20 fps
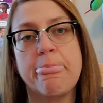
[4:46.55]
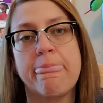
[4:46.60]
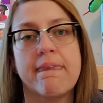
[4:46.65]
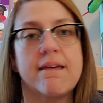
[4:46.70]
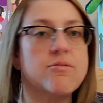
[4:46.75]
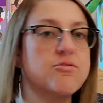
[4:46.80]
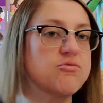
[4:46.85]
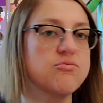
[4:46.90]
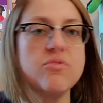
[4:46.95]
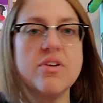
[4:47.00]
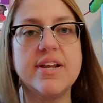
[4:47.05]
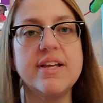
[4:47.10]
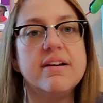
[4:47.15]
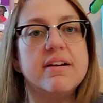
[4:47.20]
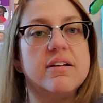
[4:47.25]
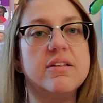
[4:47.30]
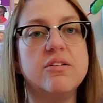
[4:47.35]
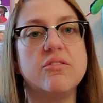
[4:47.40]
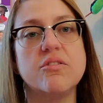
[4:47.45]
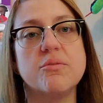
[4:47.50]
I was running
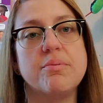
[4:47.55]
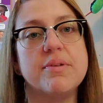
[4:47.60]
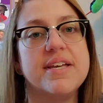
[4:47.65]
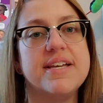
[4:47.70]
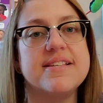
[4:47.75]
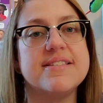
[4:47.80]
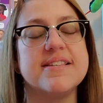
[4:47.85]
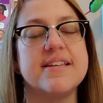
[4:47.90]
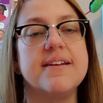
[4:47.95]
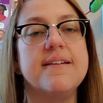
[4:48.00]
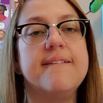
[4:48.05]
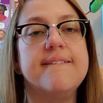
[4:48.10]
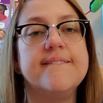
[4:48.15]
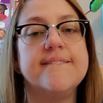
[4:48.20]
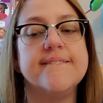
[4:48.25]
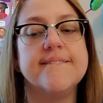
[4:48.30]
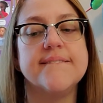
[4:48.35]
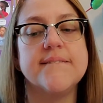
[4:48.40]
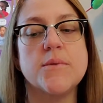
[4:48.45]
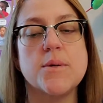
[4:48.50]
all over the place, and
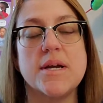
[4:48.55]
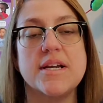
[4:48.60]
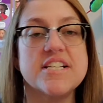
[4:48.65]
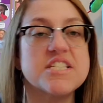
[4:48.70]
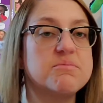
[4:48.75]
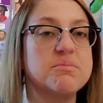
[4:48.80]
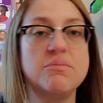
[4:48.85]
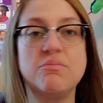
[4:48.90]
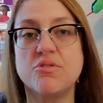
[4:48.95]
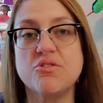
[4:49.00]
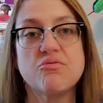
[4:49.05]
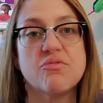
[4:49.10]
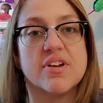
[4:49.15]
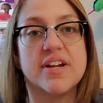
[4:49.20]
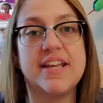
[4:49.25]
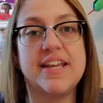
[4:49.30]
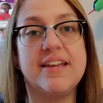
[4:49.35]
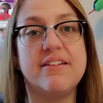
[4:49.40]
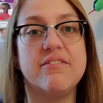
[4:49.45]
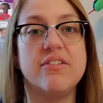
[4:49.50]
my husband was
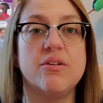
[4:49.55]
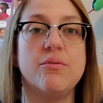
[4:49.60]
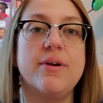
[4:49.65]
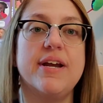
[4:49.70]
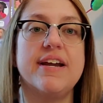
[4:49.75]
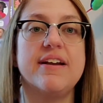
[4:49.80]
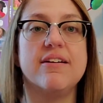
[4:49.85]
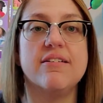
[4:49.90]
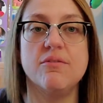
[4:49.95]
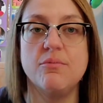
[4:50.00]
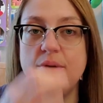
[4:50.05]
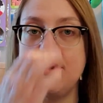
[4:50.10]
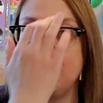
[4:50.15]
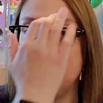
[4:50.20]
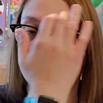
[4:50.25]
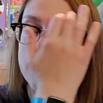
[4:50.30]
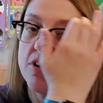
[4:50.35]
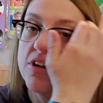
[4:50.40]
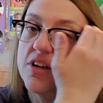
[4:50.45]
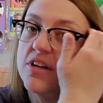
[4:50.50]
running everywhere, and we
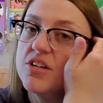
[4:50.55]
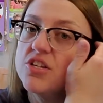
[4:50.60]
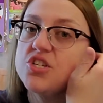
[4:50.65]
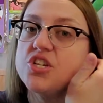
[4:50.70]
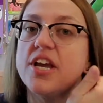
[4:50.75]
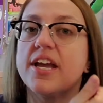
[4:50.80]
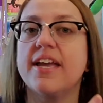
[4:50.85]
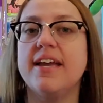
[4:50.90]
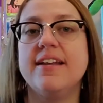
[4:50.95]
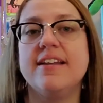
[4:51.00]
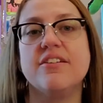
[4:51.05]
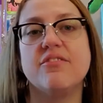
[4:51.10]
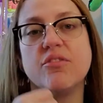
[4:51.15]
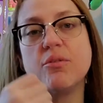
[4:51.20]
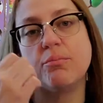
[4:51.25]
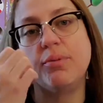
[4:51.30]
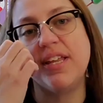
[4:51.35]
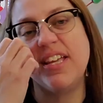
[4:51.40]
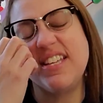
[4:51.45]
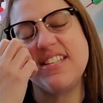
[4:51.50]
were checking
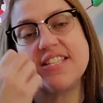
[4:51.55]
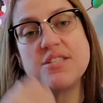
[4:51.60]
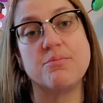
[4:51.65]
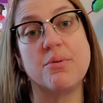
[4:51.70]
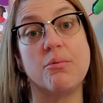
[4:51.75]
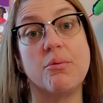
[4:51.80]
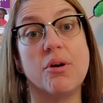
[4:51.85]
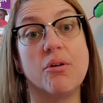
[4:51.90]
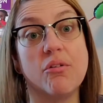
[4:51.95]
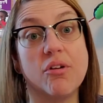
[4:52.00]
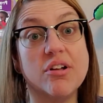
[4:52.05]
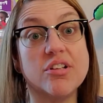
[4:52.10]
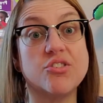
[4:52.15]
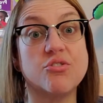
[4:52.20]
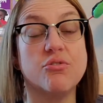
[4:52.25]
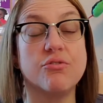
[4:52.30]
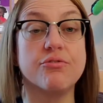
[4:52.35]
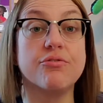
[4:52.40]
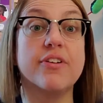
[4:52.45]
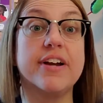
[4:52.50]
different places, but we were
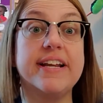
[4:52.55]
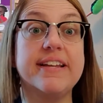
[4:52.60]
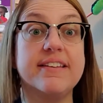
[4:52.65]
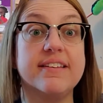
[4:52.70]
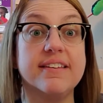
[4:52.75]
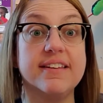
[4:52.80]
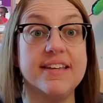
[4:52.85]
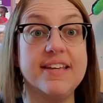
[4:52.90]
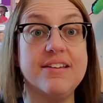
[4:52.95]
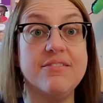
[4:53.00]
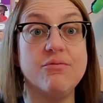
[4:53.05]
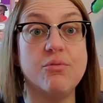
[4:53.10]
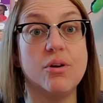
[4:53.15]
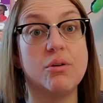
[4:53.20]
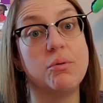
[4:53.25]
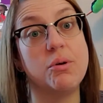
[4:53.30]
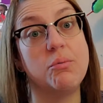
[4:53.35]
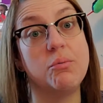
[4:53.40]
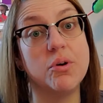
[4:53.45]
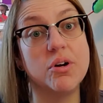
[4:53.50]
also afraid to leave where
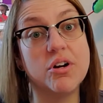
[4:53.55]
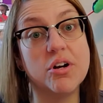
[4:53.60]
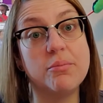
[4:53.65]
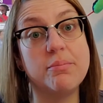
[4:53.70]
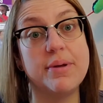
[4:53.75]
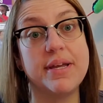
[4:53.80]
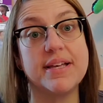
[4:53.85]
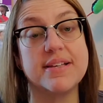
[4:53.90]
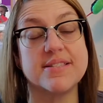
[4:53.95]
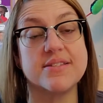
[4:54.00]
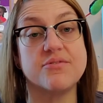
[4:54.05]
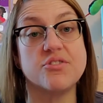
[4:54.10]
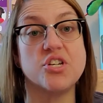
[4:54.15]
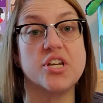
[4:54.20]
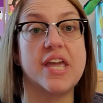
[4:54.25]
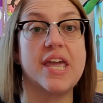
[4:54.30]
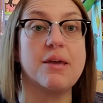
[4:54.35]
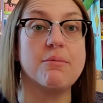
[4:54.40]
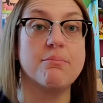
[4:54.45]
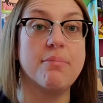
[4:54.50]
we were because if she
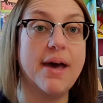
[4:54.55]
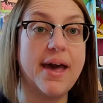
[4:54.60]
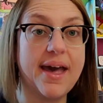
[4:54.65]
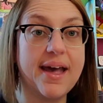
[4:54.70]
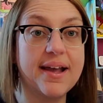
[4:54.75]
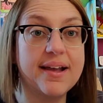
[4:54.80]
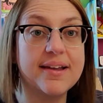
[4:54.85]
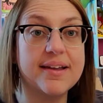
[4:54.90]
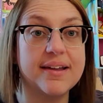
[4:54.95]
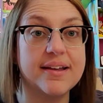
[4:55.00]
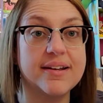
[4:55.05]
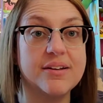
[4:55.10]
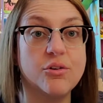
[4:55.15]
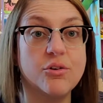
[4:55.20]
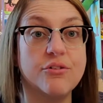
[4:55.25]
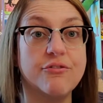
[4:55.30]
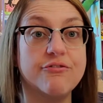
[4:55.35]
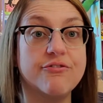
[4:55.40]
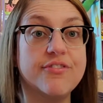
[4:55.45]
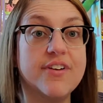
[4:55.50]
came back and
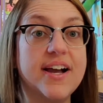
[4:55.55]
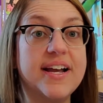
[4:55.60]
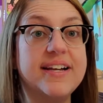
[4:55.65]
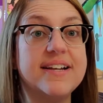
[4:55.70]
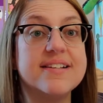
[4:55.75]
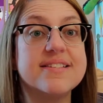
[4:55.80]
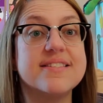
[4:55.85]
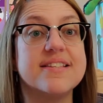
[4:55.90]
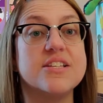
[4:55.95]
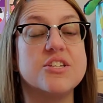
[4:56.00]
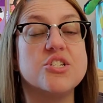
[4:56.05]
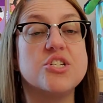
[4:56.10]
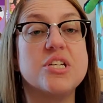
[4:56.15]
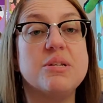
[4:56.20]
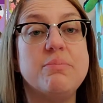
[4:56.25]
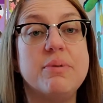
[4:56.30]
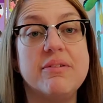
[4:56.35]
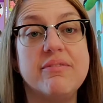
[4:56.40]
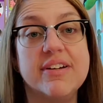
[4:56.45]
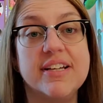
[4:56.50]
couldn't find us, then
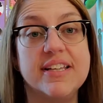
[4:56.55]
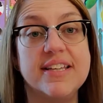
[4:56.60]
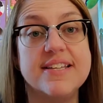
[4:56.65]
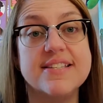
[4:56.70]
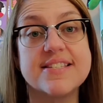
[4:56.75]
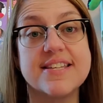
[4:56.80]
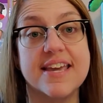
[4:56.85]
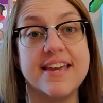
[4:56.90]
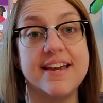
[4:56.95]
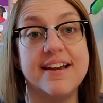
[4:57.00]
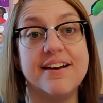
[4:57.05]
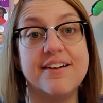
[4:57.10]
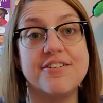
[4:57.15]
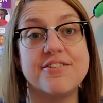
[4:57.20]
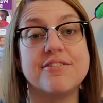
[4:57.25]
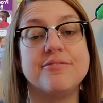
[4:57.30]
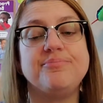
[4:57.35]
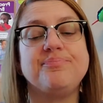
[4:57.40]
she'd be really scared.